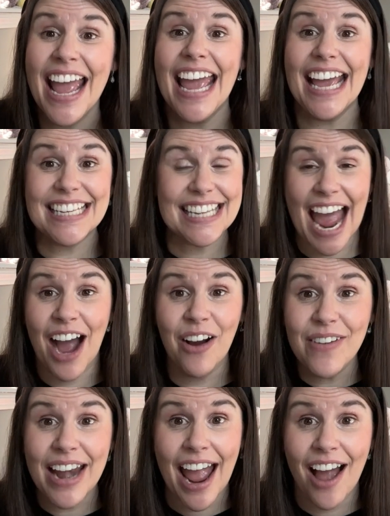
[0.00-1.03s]
It's out
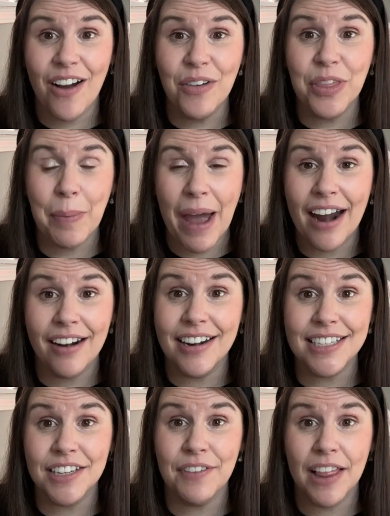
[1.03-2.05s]
now. The pattern
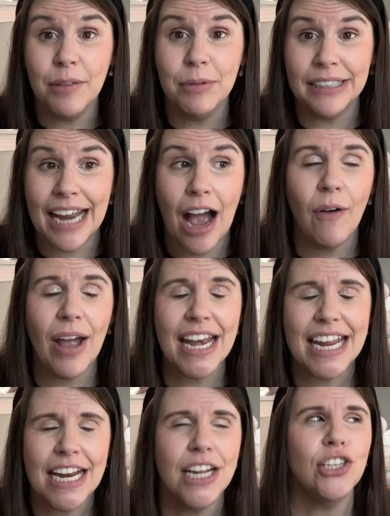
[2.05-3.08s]
is available now and
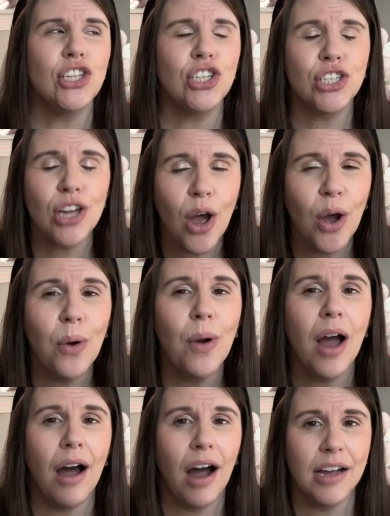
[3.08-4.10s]
it is so
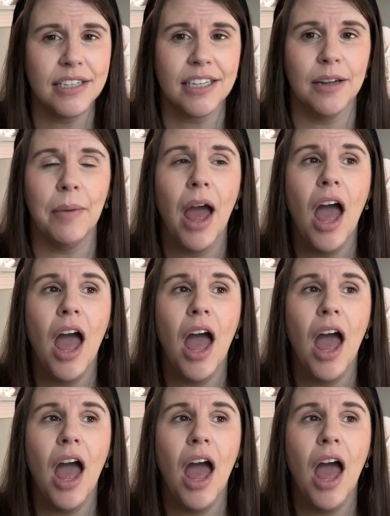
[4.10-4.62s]
awesome.